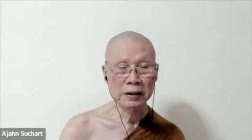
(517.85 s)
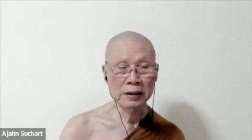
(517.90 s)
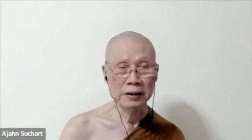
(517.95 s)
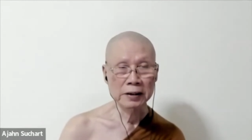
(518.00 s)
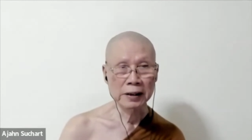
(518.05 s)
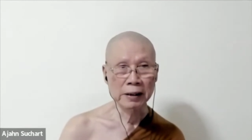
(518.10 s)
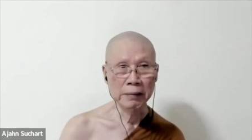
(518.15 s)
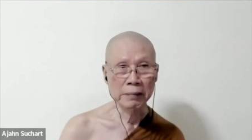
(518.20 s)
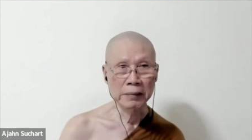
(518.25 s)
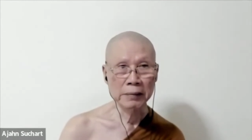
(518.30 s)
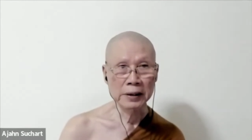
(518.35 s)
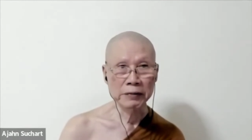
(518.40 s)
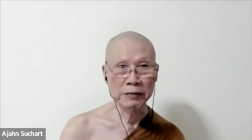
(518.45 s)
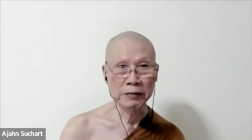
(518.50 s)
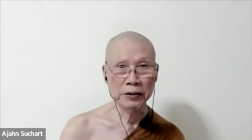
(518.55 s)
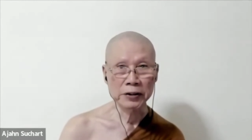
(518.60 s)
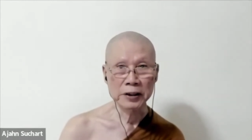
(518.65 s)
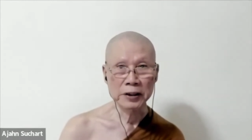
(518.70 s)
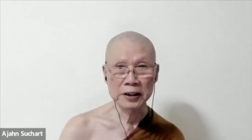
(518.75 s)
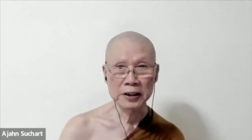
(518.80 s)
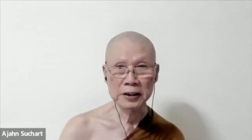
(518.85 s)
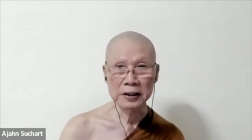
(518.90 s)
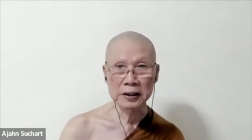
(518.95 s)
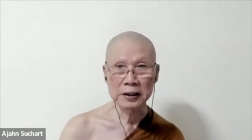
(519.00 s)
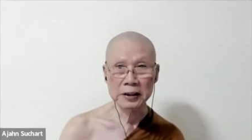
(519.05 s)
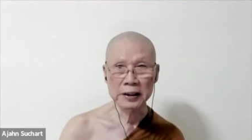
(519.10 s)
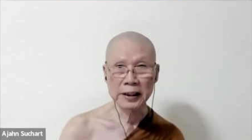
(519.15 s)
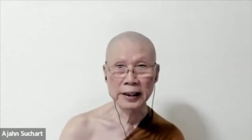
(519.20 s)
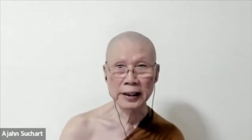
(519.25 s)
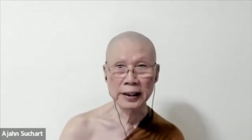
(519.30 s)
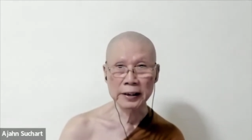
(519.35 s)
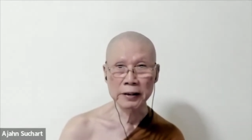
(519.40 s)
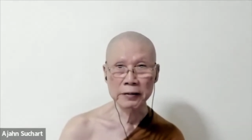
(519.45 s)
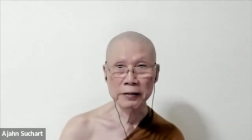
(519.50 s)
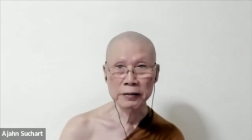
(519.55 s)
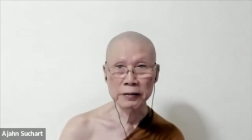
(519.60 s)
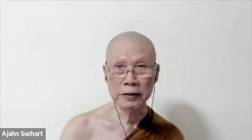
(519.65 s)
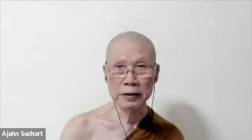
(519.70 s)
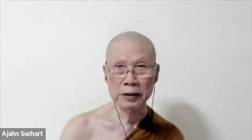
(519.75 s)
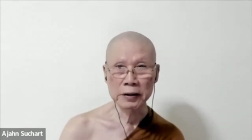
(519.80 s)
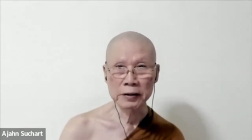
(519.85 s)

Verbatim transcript: Some if you just there